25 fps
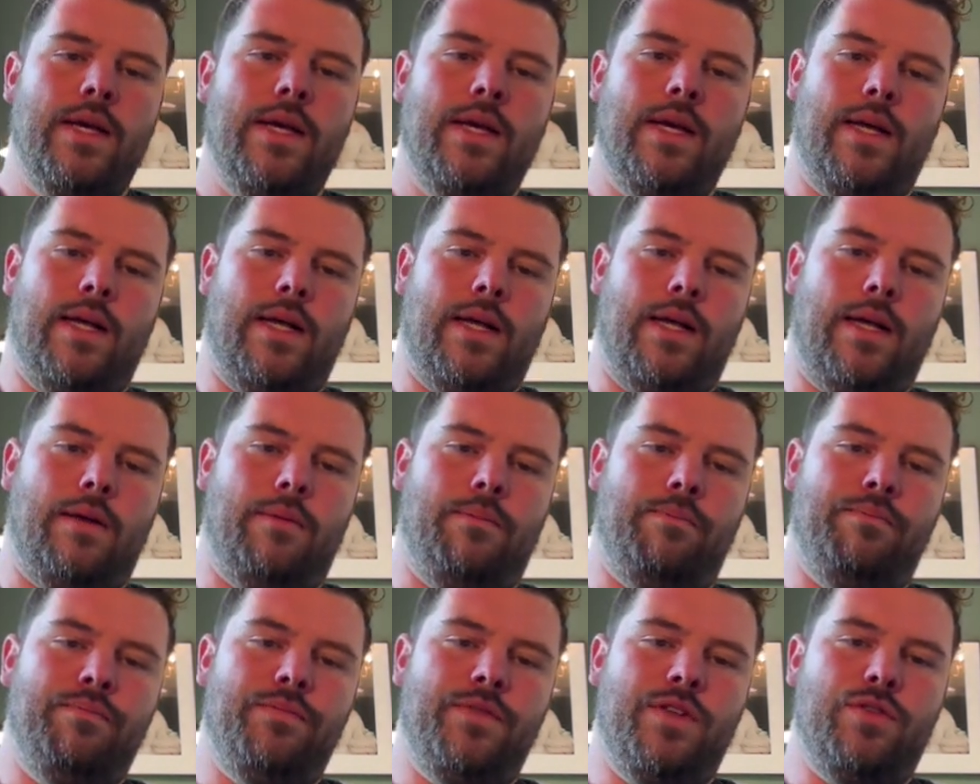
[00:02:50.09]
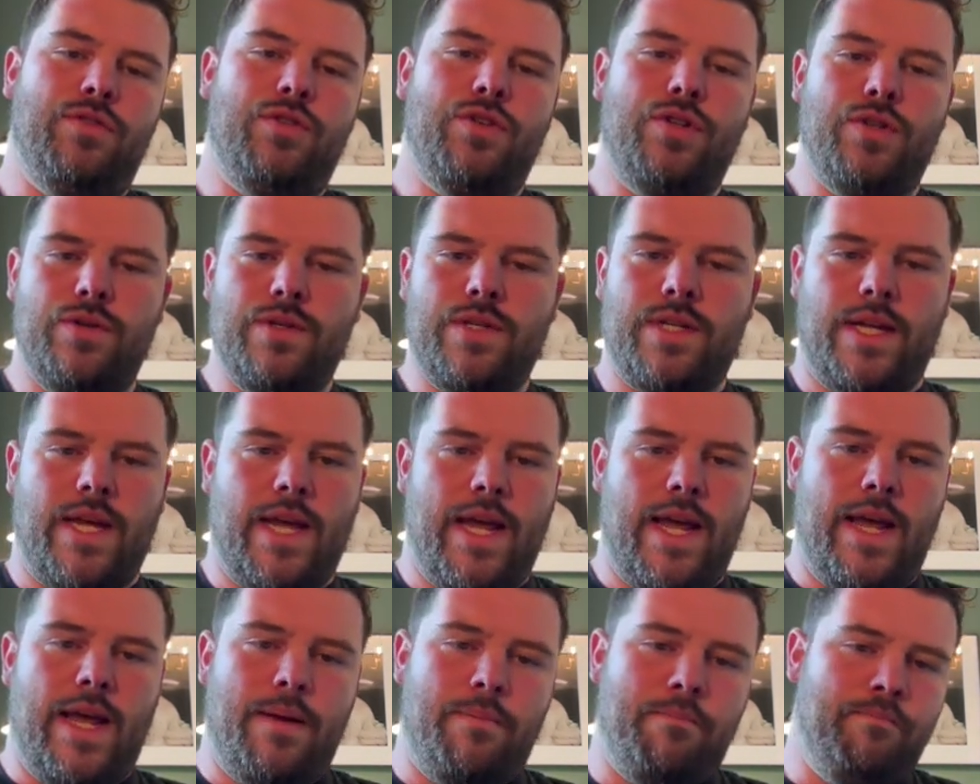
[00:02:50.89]
You choose a
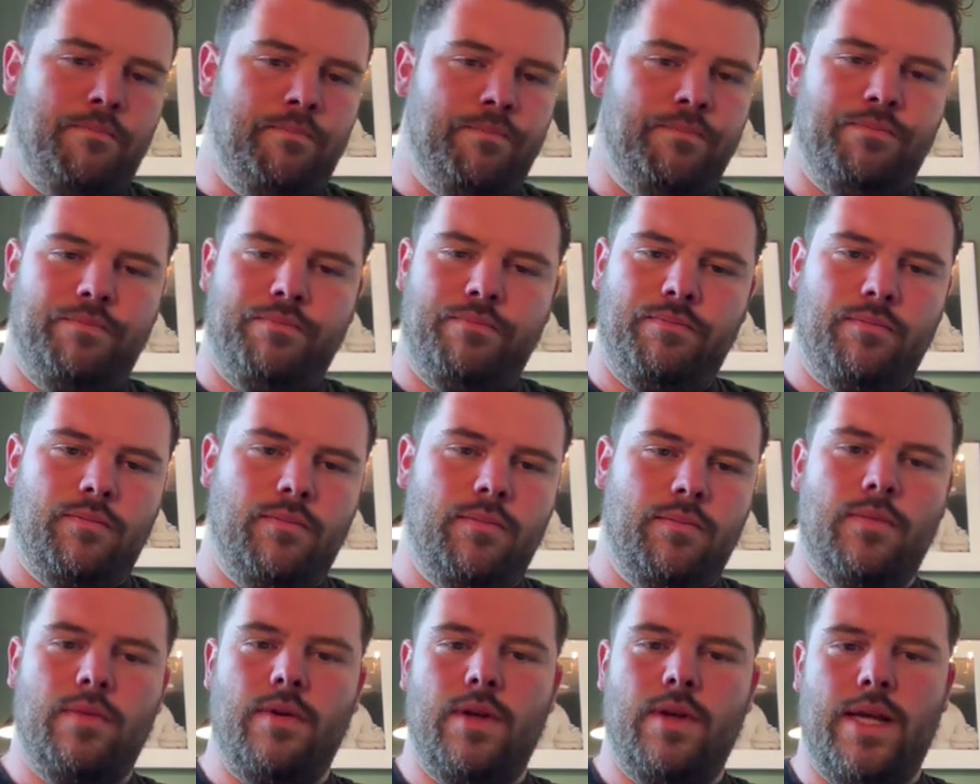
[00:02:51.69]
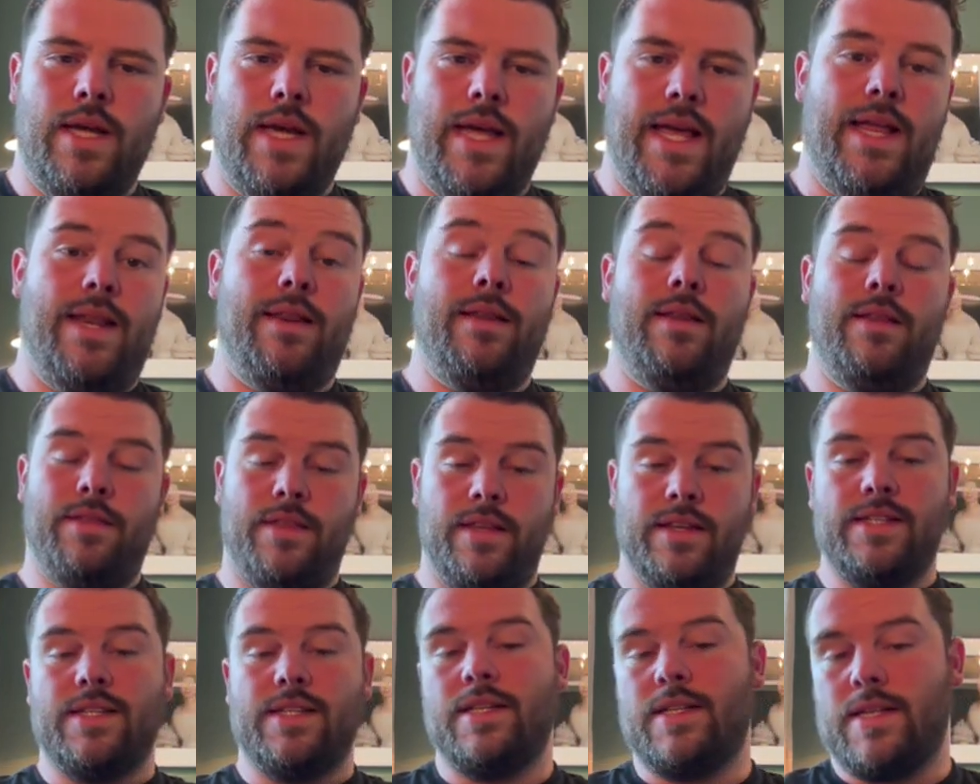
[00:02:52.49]
game, and
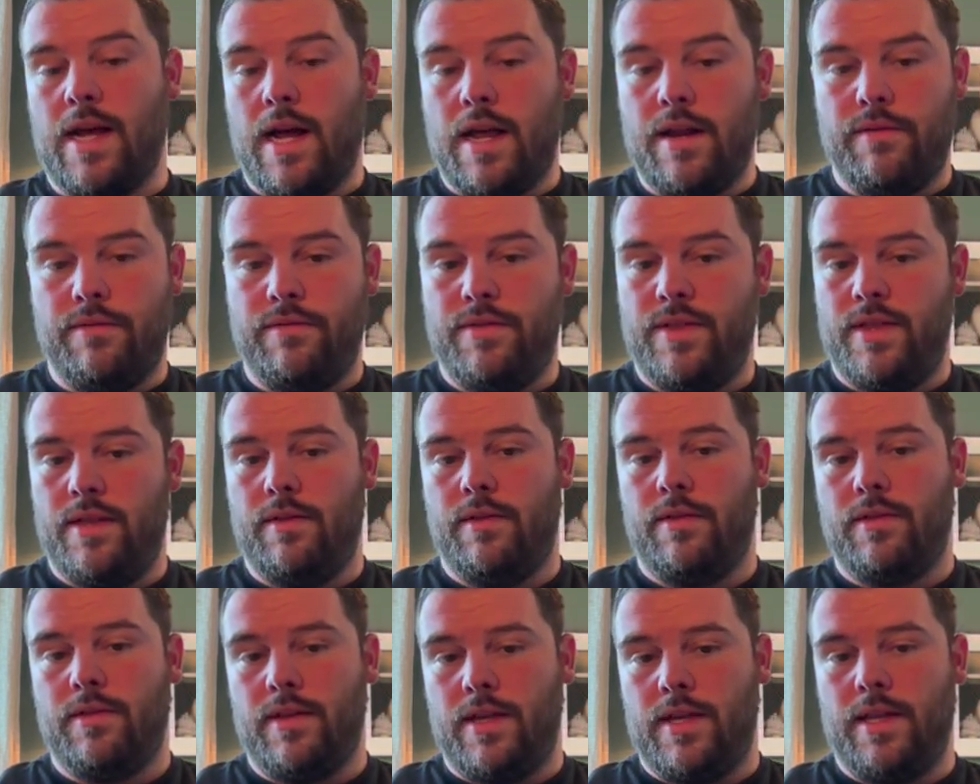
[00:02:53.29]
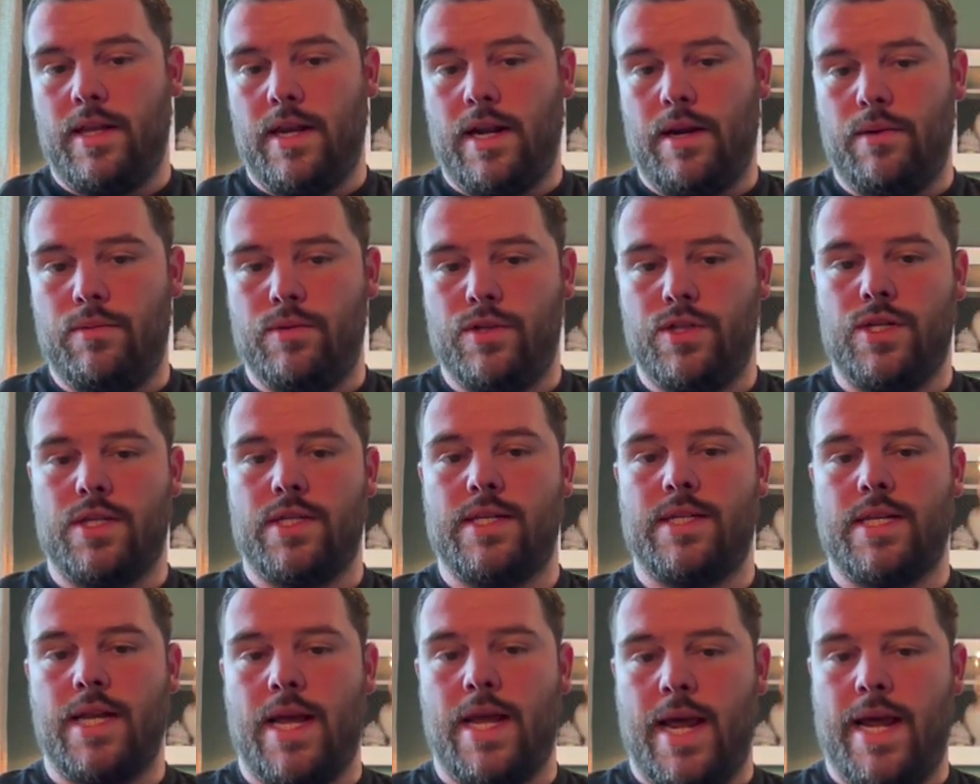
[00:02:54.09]
this is kind of the thing that I was
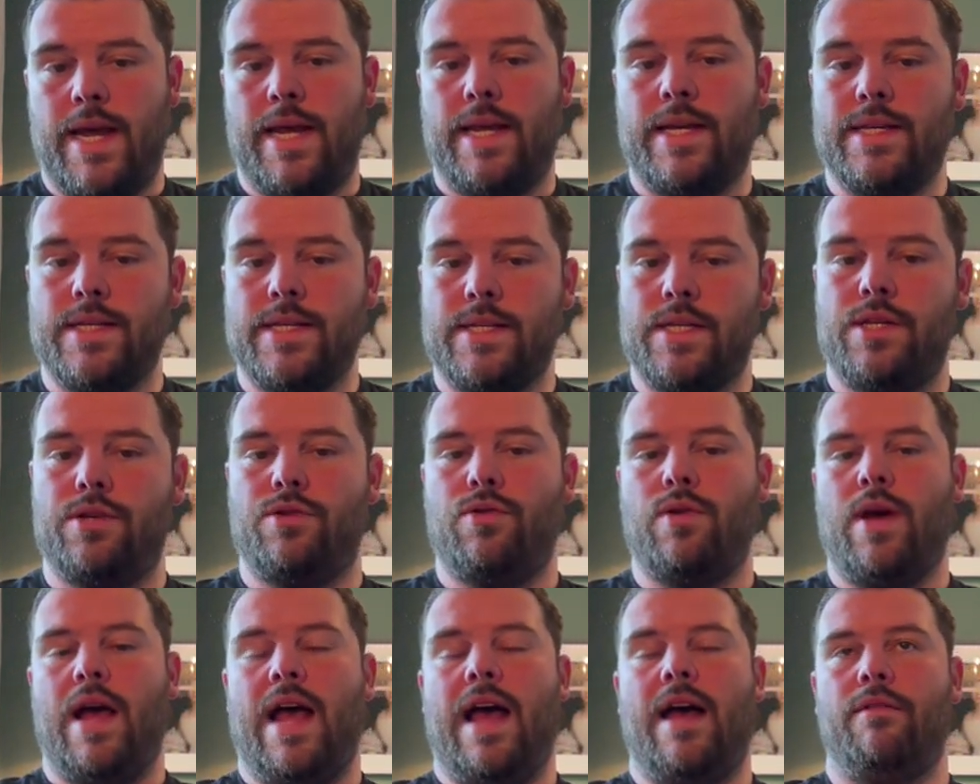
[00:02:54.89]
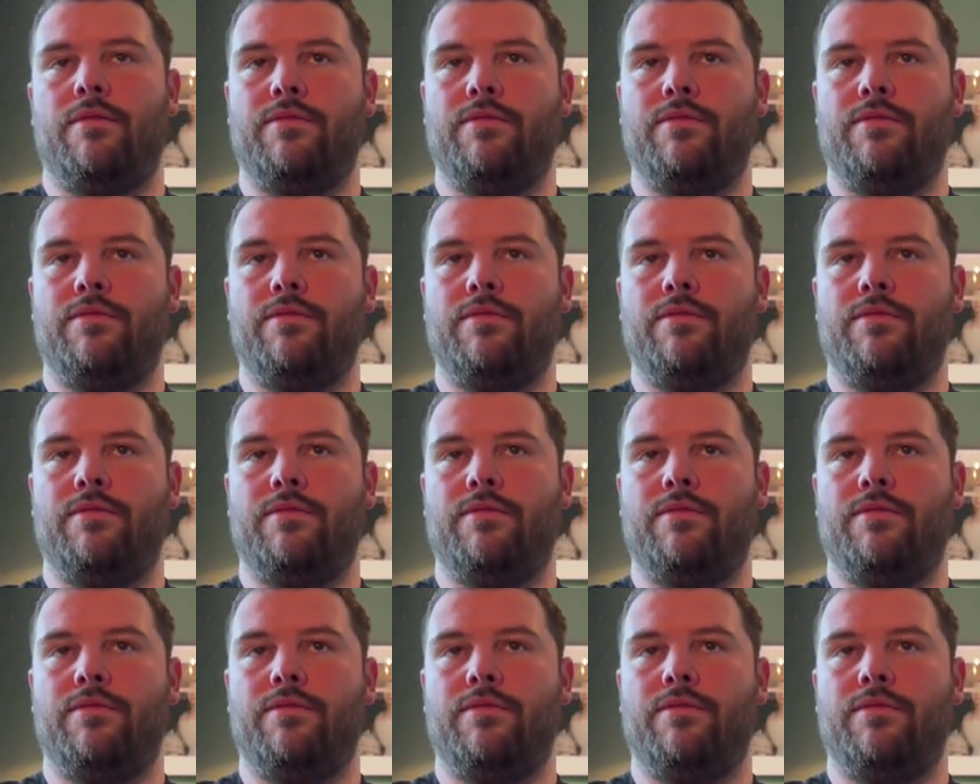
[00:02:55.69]
just saying, is you have